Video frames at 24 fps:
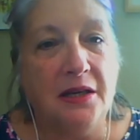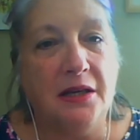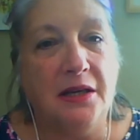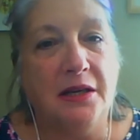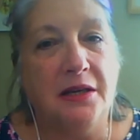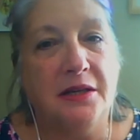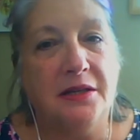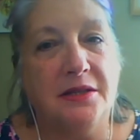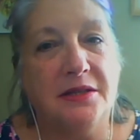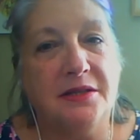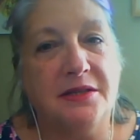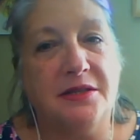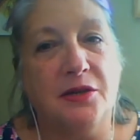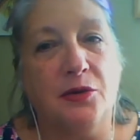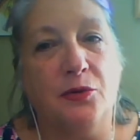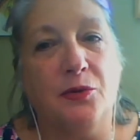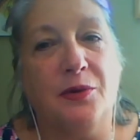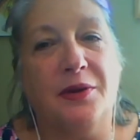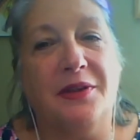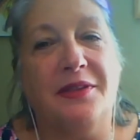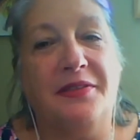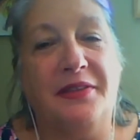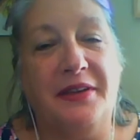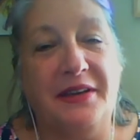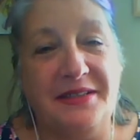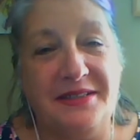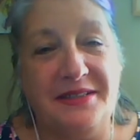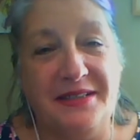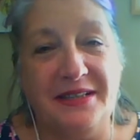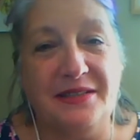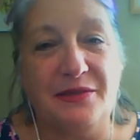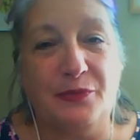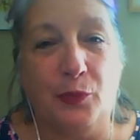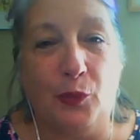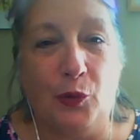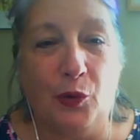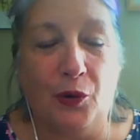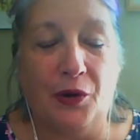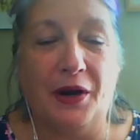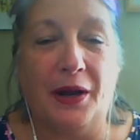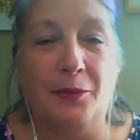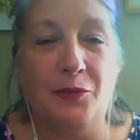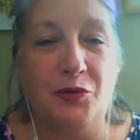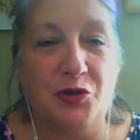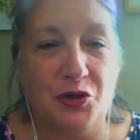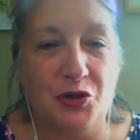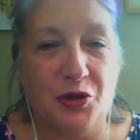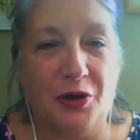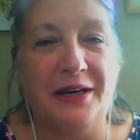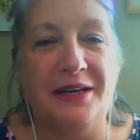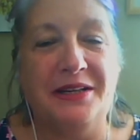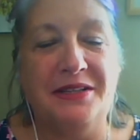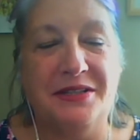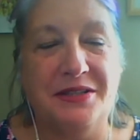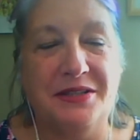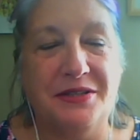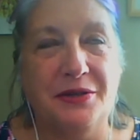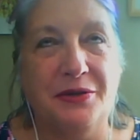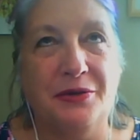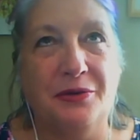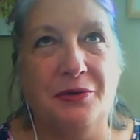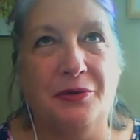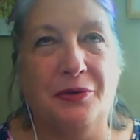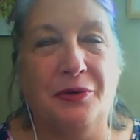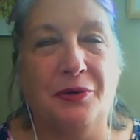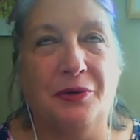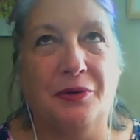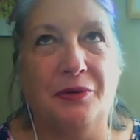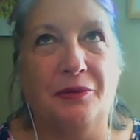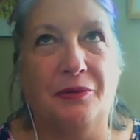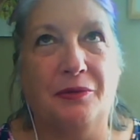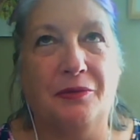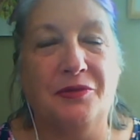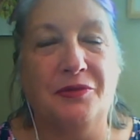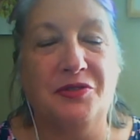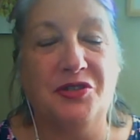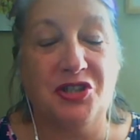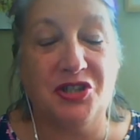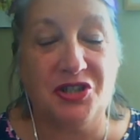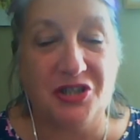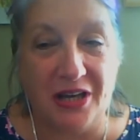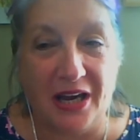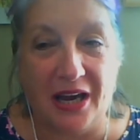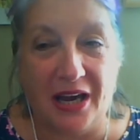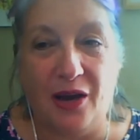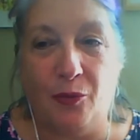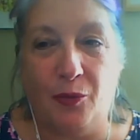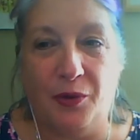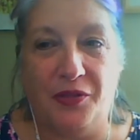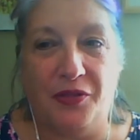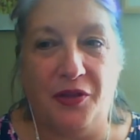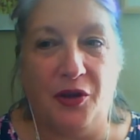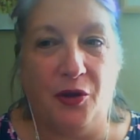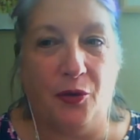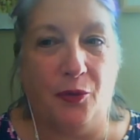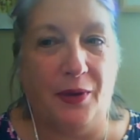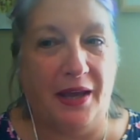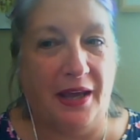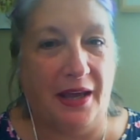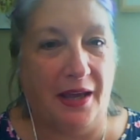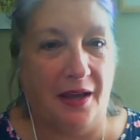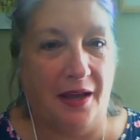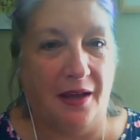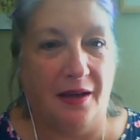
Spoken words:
So this is what I'm trying to share with you here.